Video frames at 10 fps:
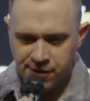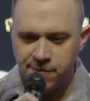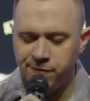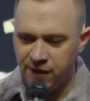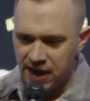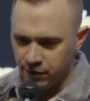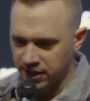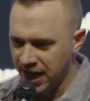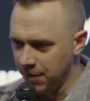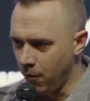Then
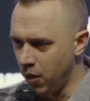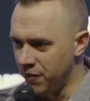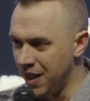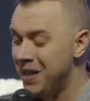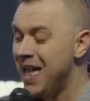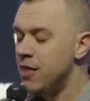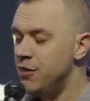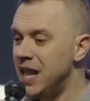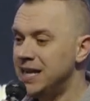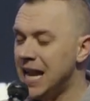favor came on them.
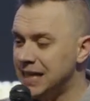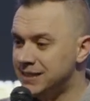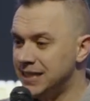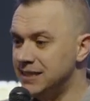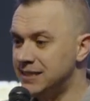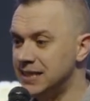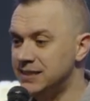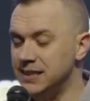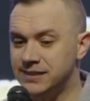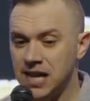Then in
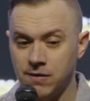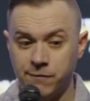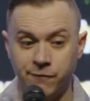1867,